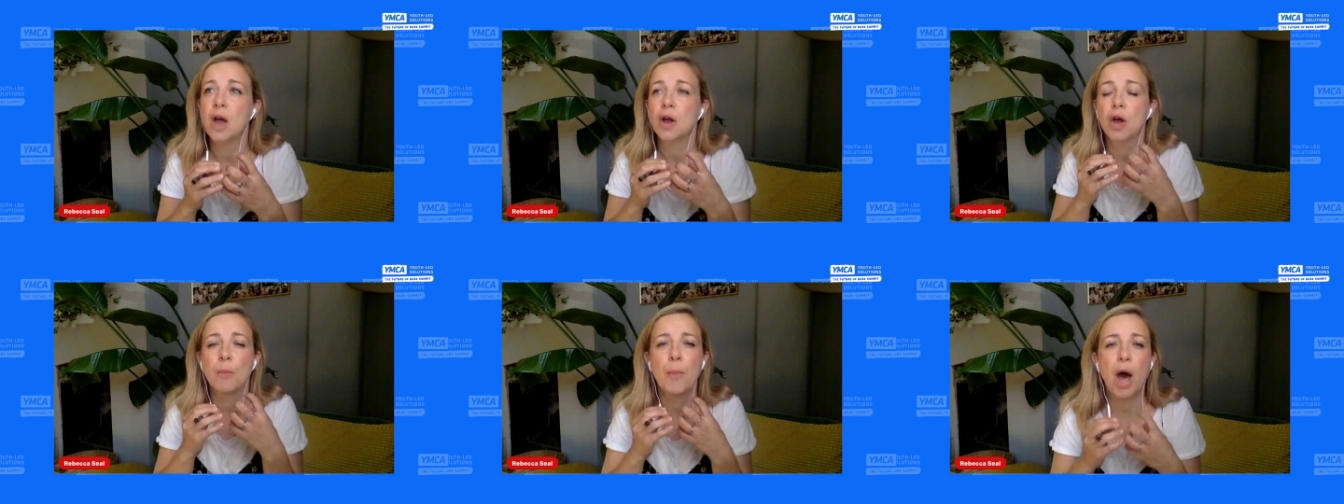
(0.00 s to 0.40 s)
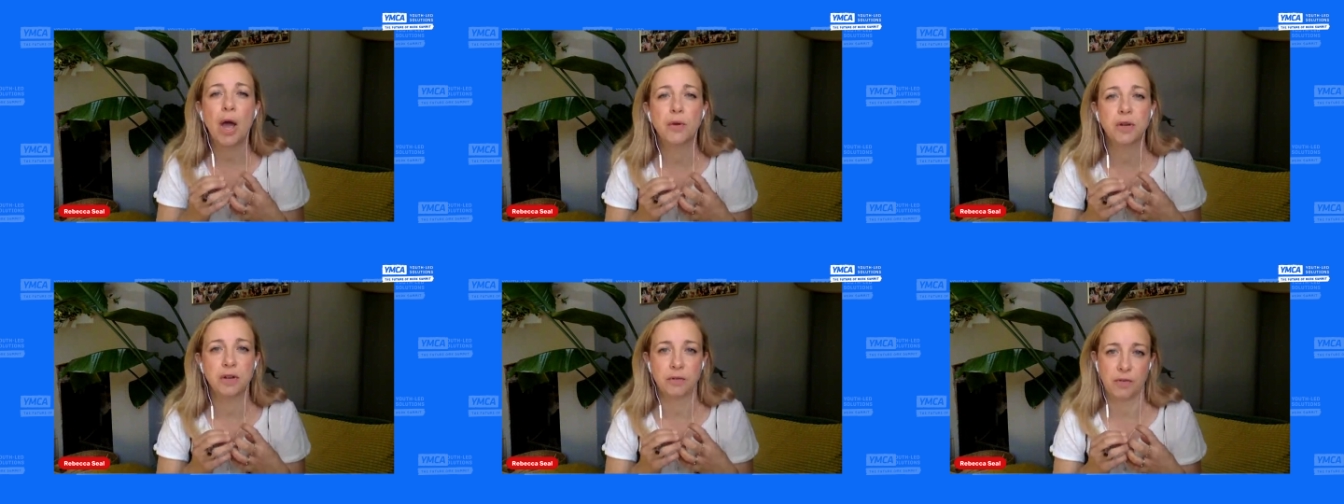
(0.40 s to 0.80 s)

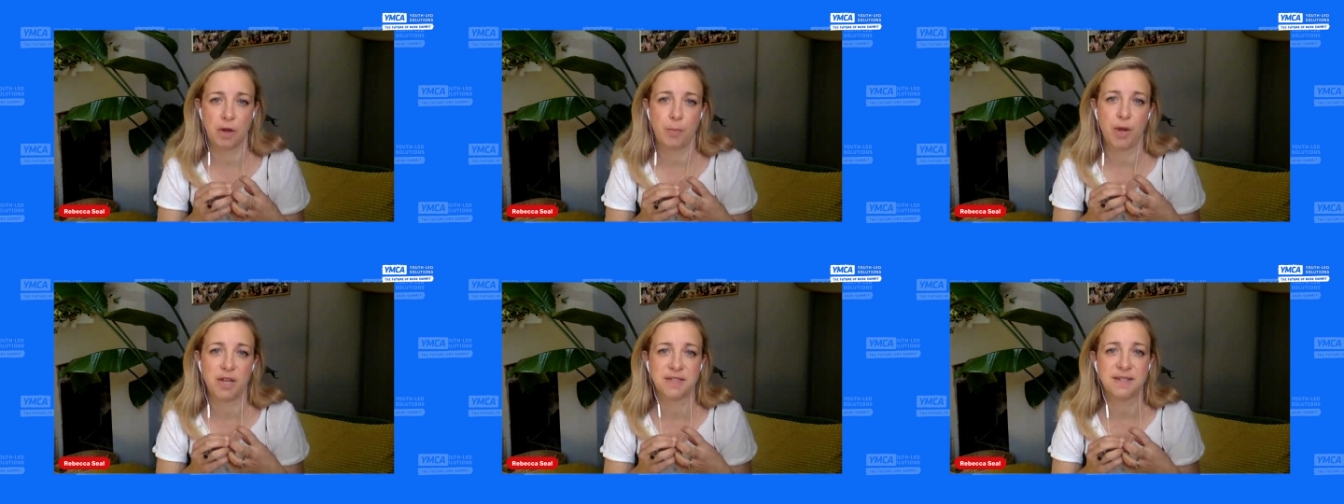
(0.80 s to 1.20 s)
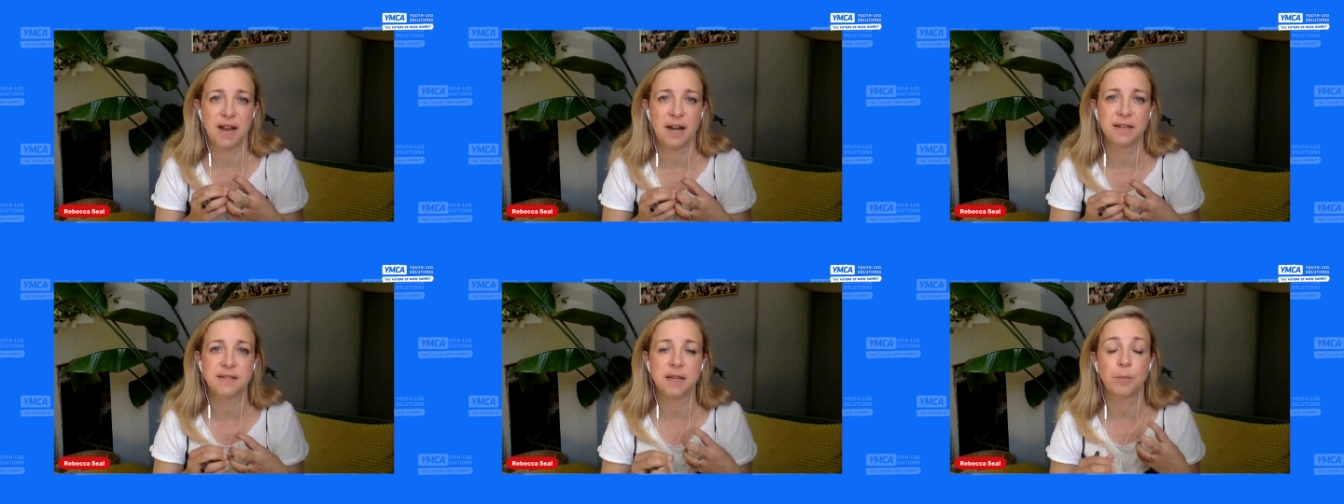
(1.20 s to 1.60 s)
component of our
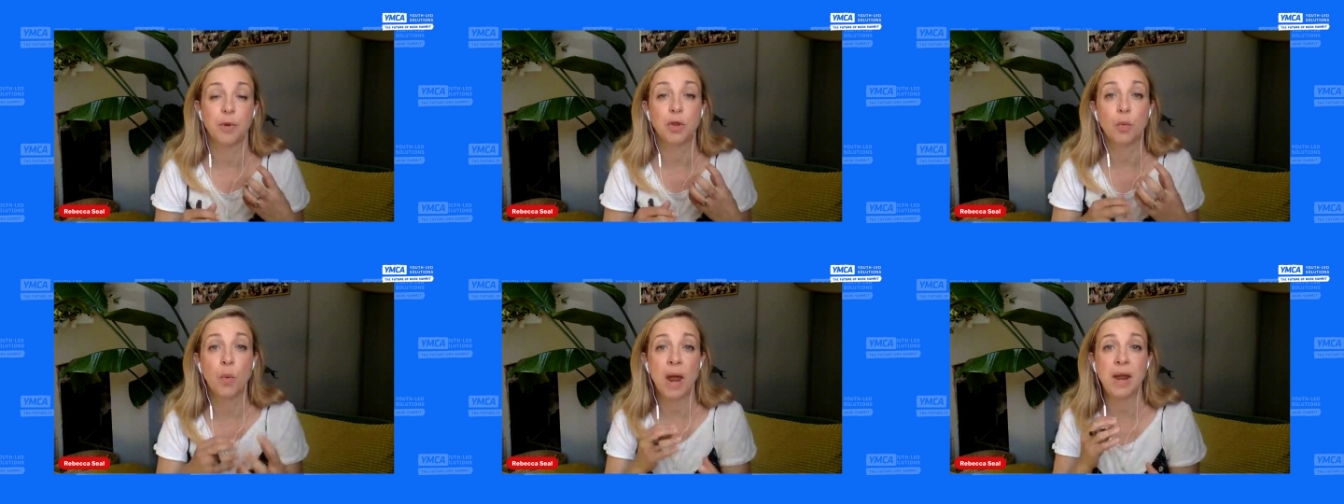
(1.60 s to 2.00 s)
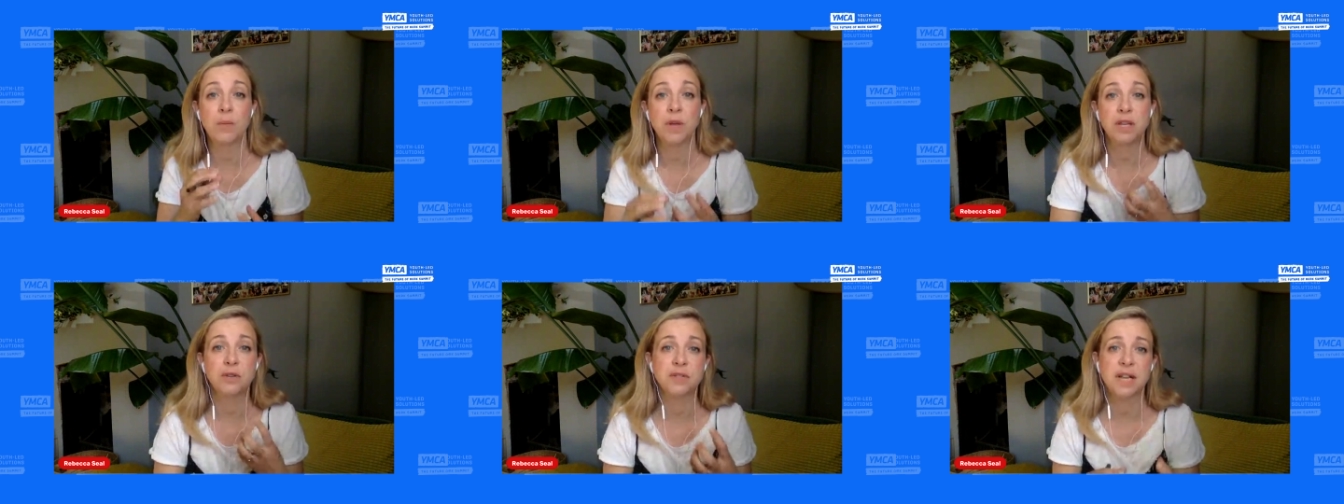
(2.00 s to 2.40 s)
personality, but the way
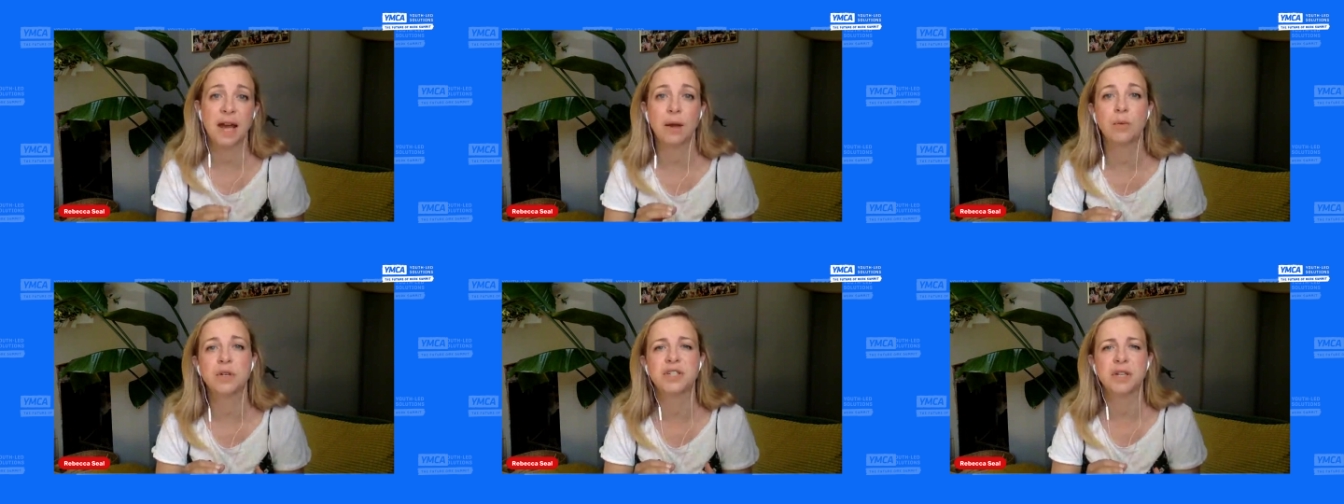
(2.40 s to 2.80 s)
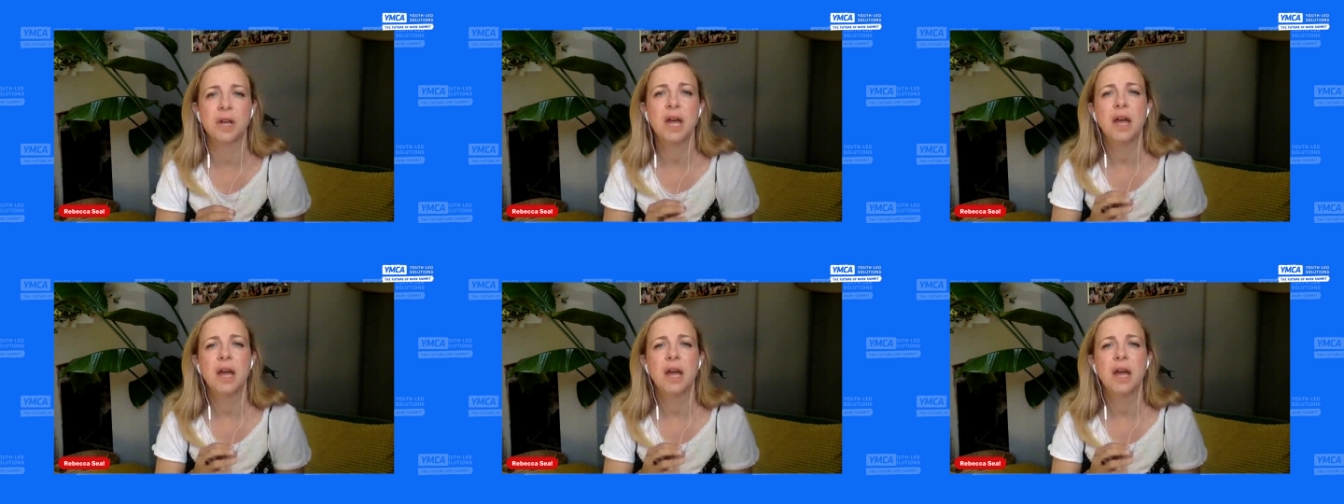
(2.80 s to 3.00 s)
we use language